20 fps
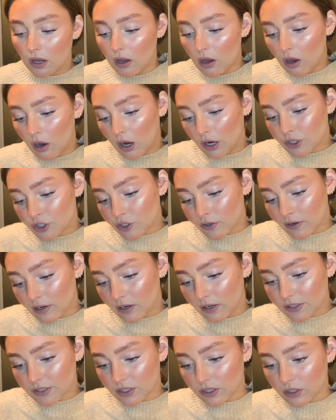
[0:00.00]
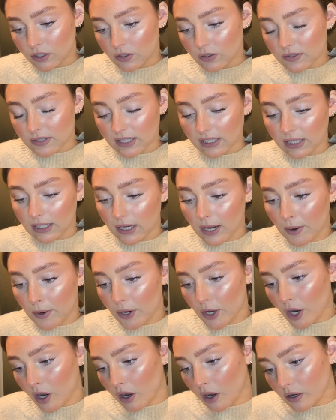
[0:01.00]
I do like to use the
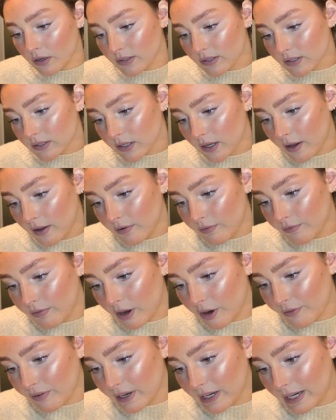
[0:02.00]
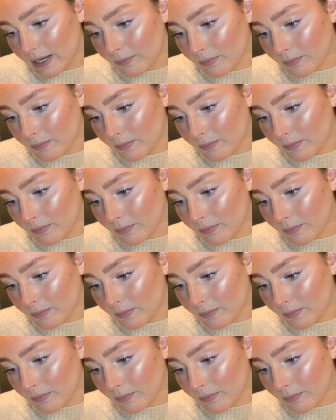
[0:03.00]
NARS Velvet Lip